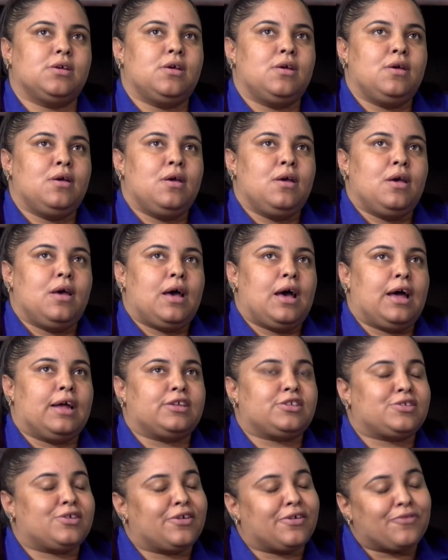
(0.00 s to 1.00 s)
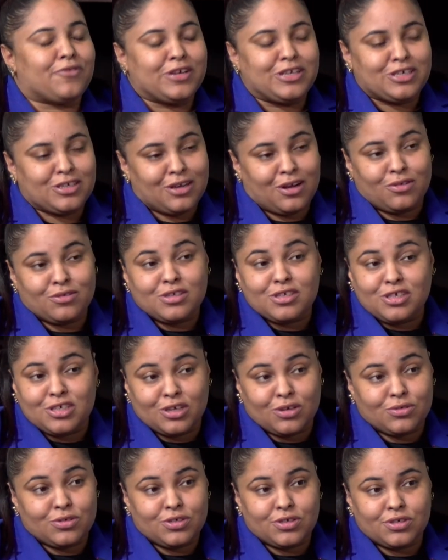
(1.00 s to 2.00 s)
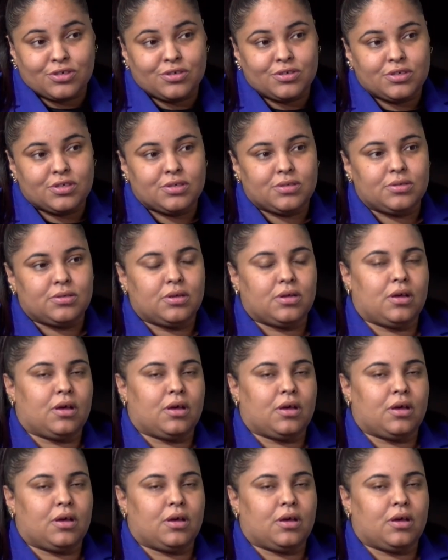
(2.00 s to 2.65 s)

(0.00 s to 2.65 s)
I start reaching out to shelters.